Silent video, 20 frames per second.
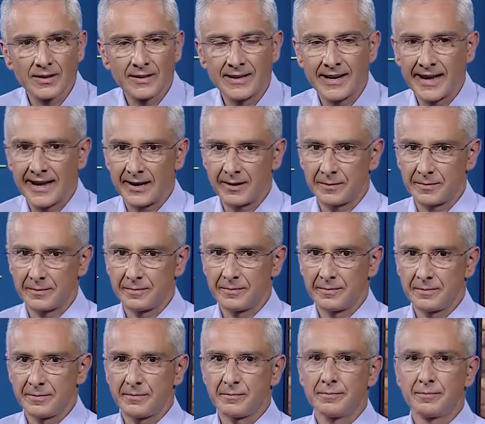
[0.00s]
Now,
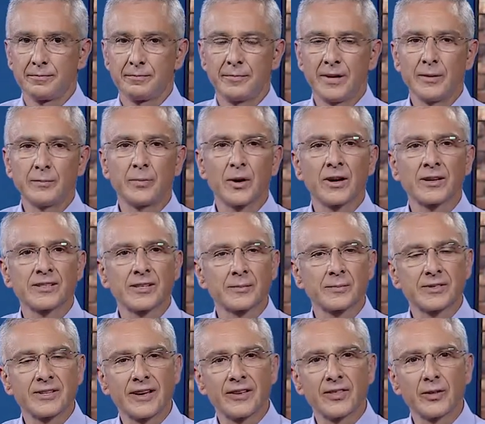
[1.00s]
big
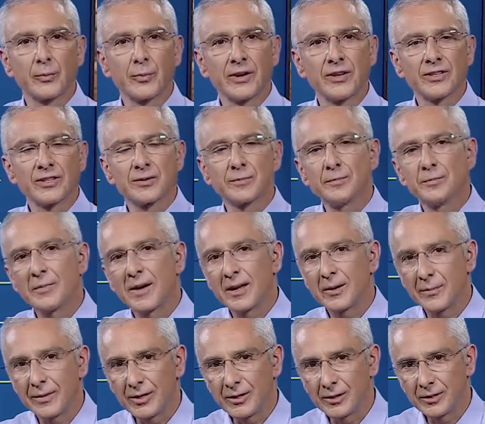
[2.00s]
biceps down the beach may
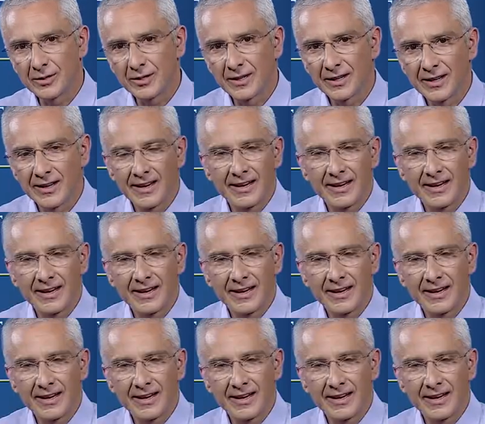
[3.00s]
be good